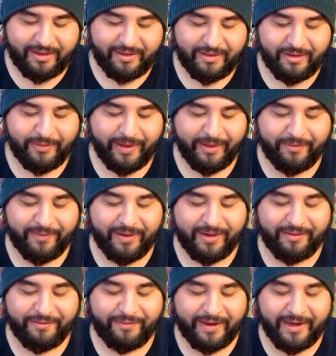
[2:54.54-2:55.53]
Oh wait, we're not
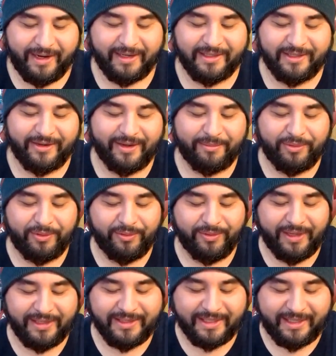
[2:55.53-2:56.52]
going to find out until I pull
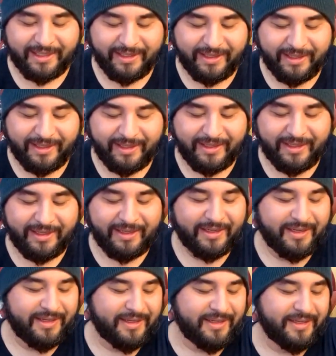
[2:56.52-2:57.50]
these out.
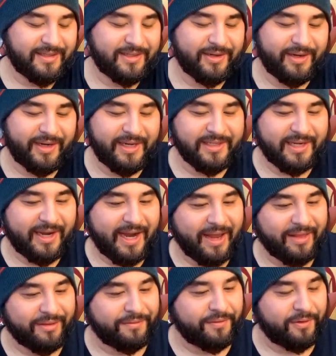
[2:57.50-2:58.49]
So here's our
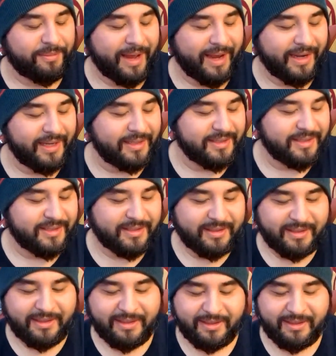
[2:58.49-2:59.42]
other 4 packets.